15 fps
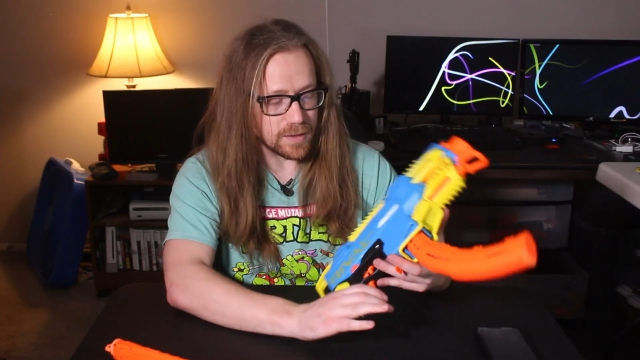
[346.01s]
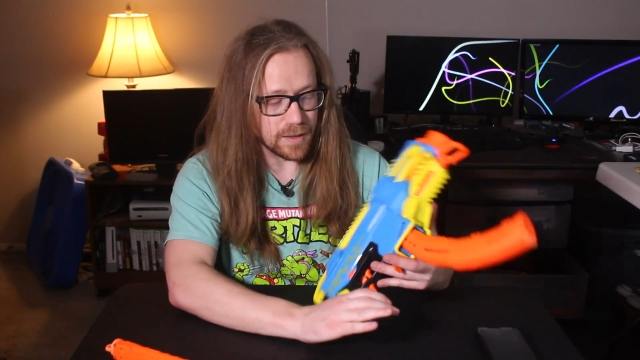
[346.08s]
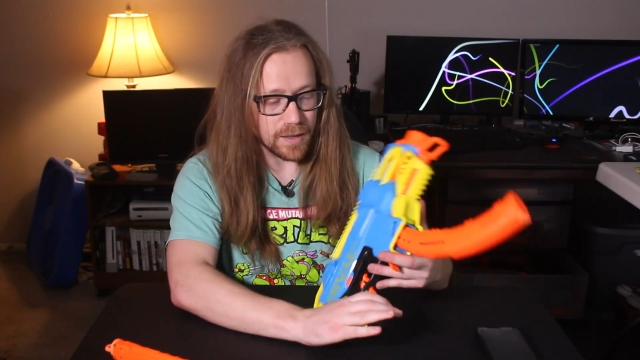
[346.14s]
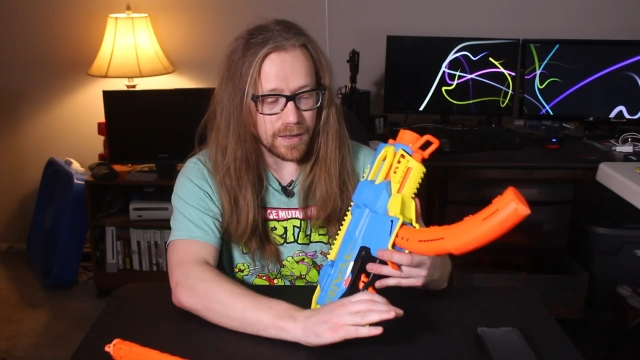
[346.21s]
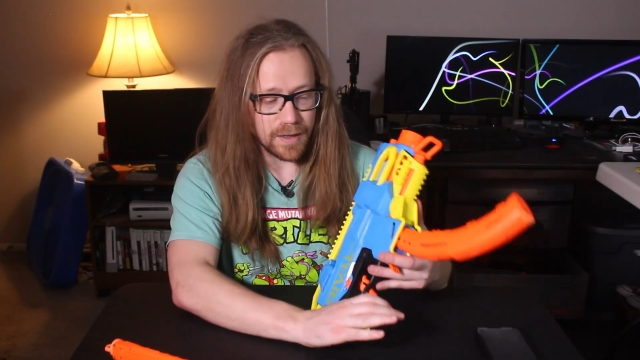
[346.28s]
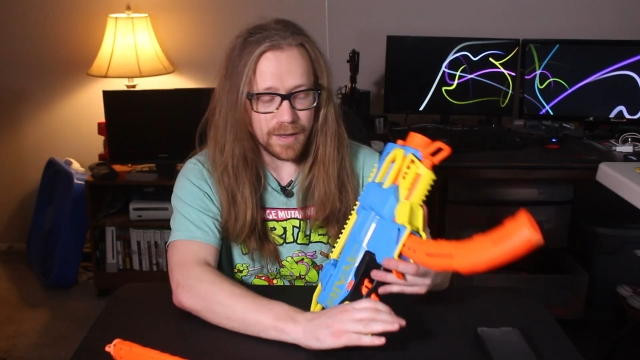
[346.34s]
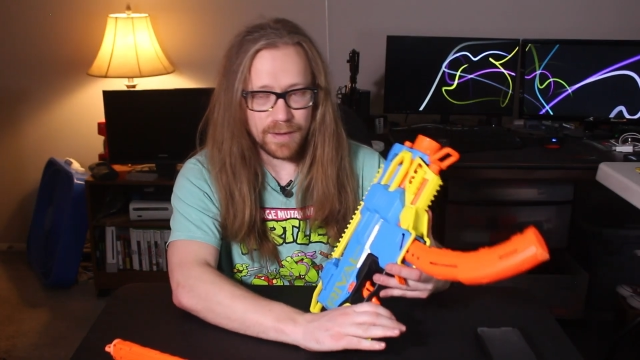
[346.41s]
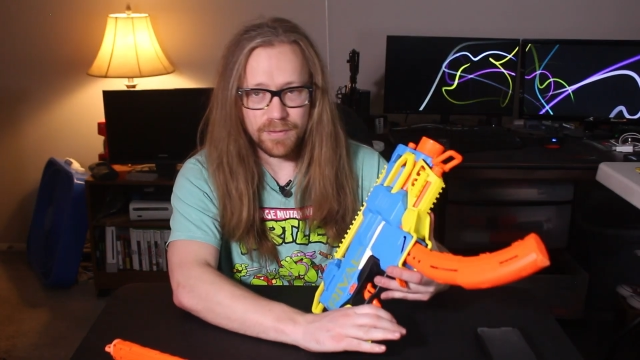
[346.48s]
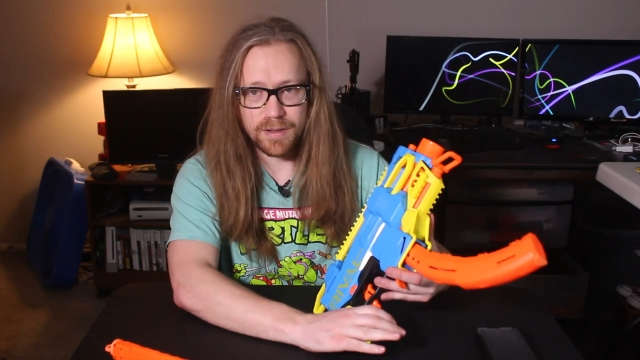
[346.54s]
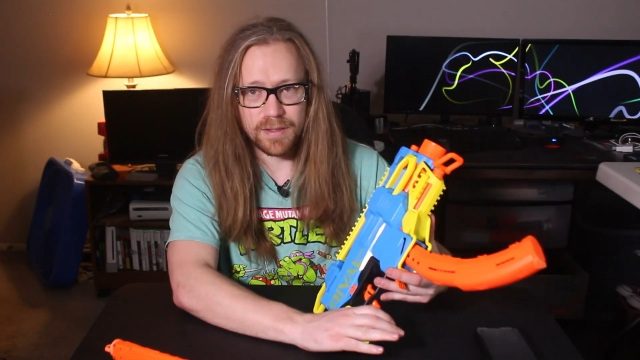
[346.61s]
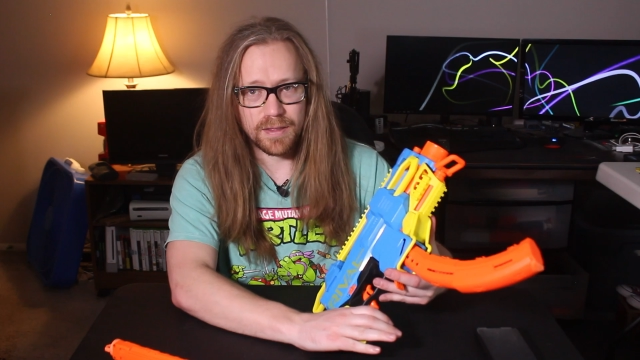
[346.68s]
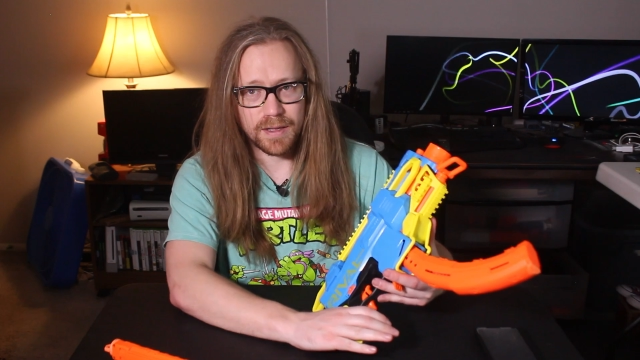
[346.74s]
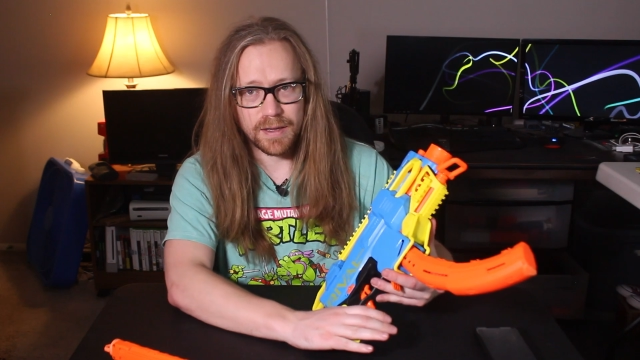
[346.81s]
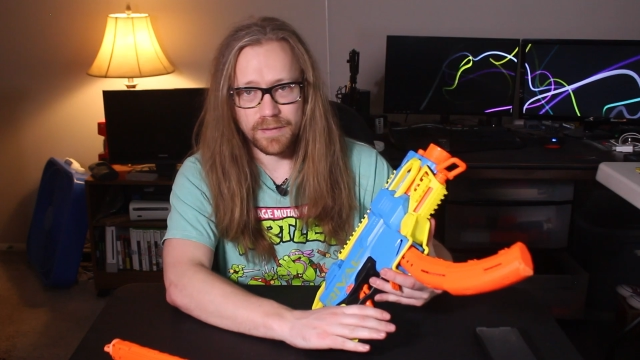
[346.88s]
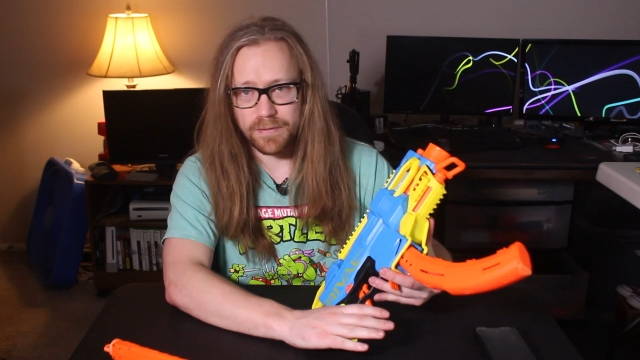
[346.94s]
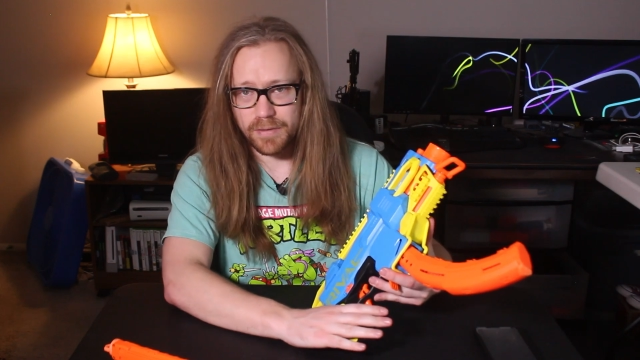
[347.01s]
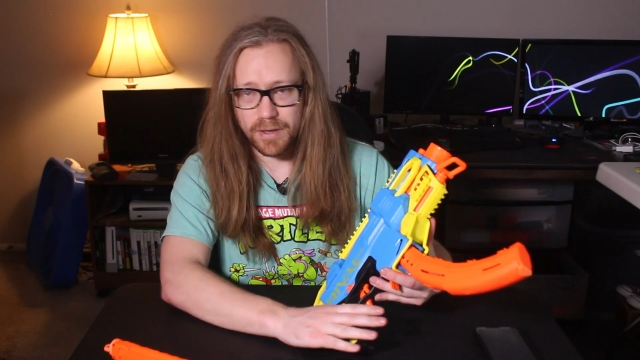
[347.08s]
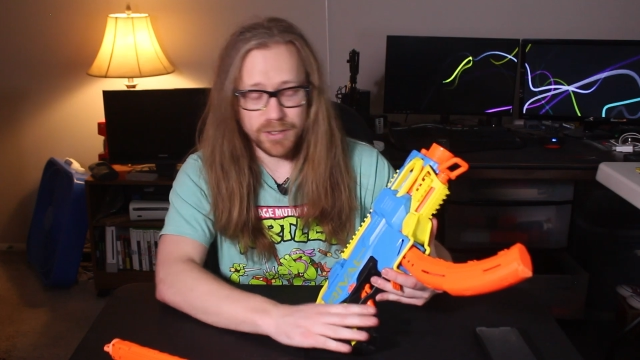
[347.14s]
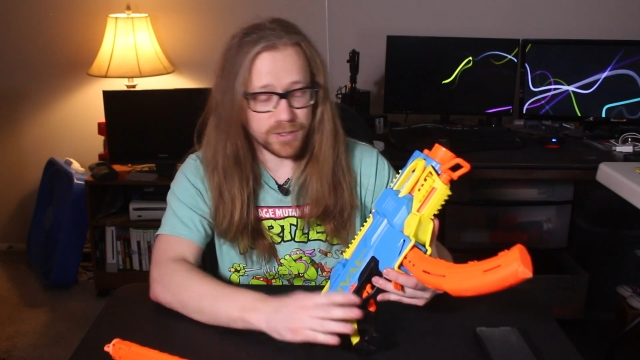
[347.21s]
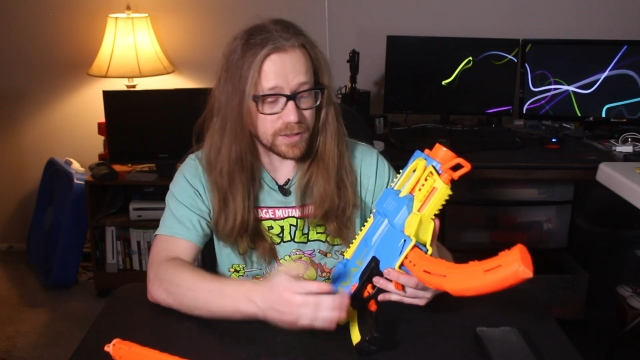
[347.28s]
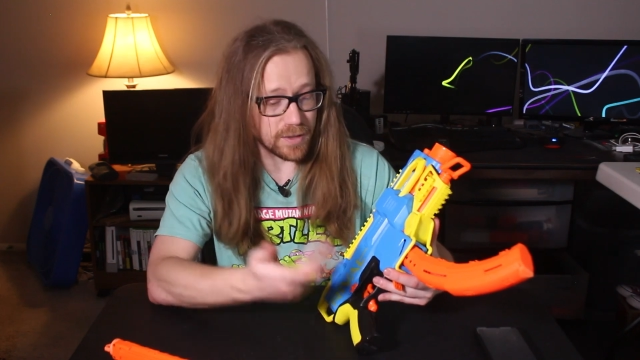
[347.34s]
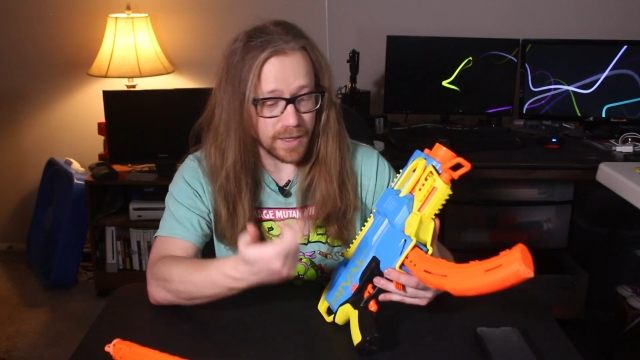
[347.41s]
Everything
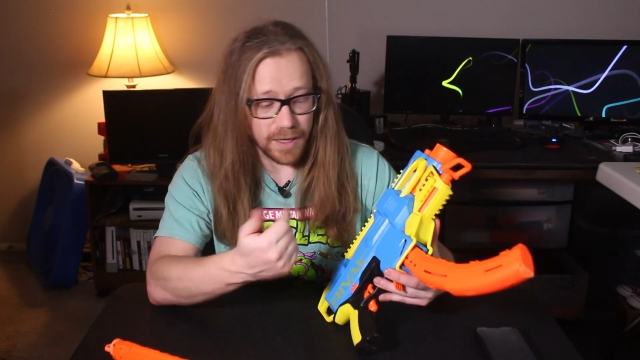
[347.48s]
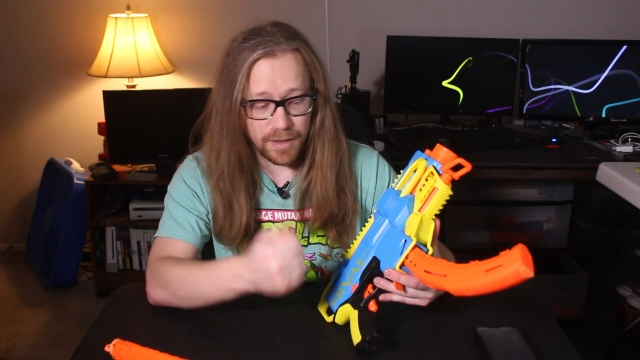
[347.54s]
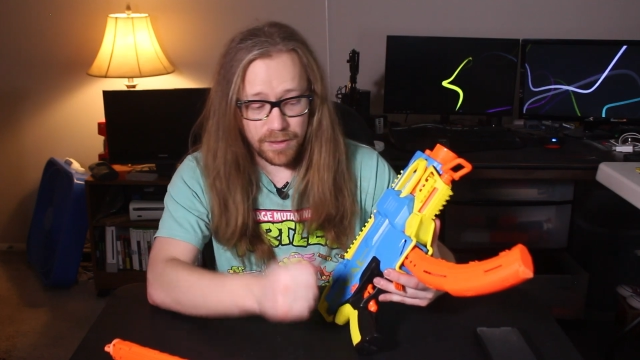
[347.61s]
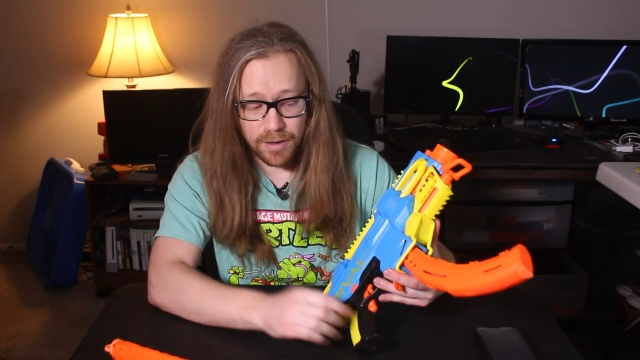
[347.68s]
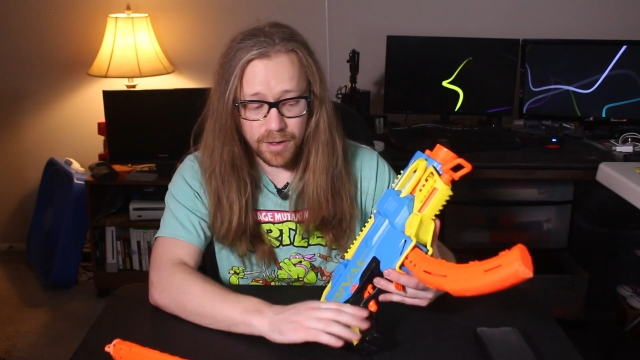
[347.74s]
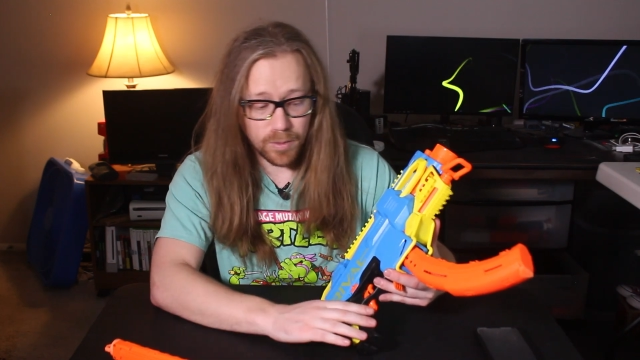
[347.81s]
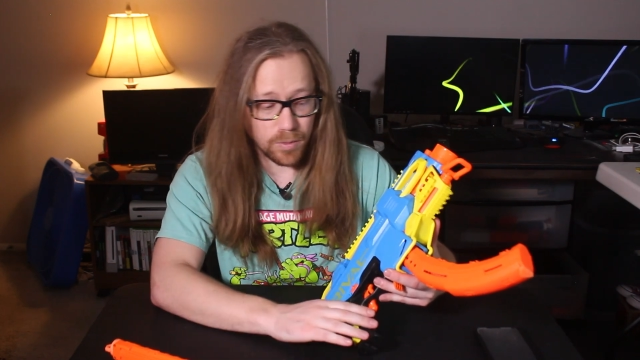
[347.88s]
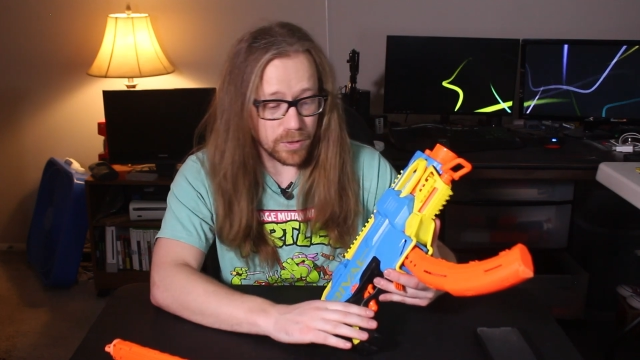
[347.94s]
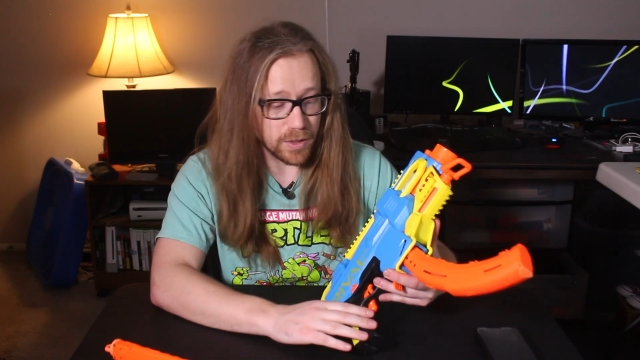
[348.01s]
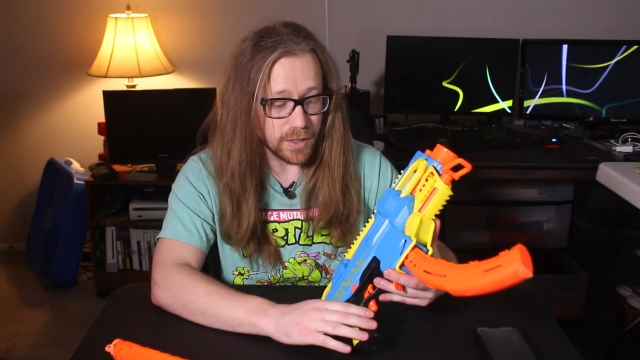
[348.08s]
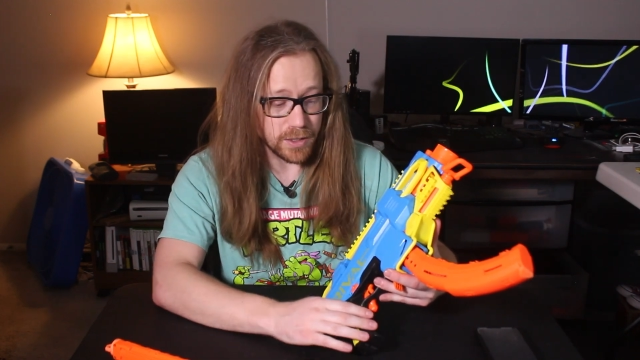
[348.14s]
functioned like I thought it would.